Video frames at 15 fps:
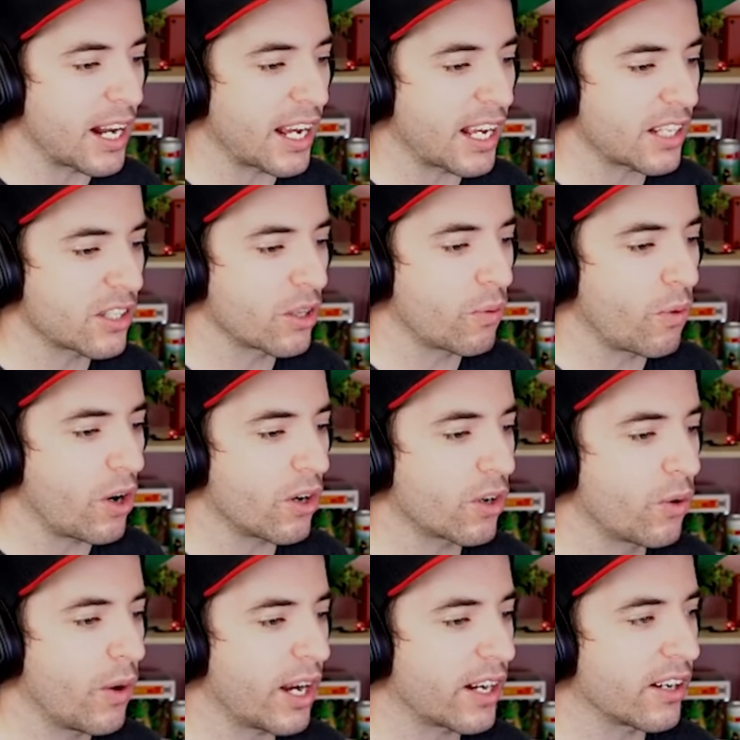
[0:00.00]
I get to the wall
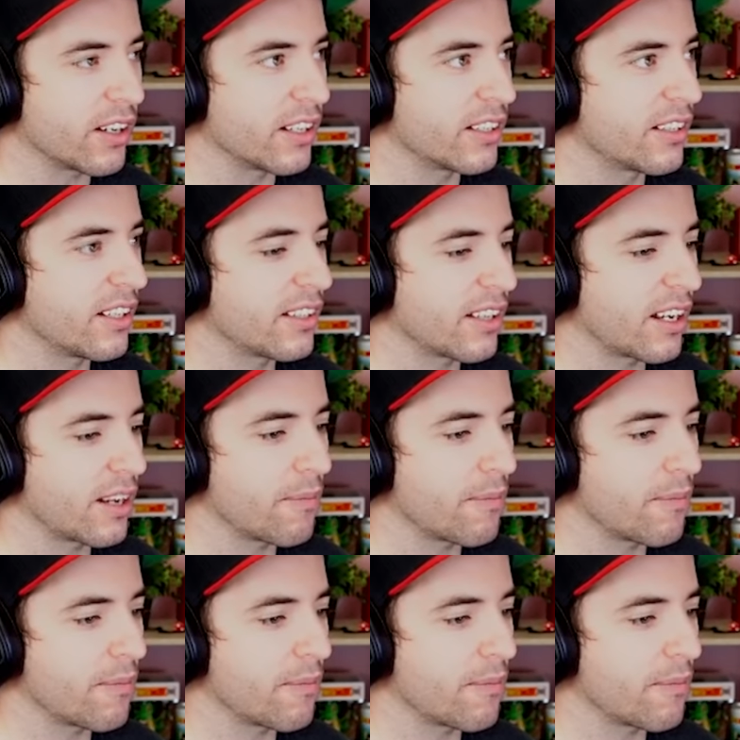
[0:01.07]
quicker. It's, it's like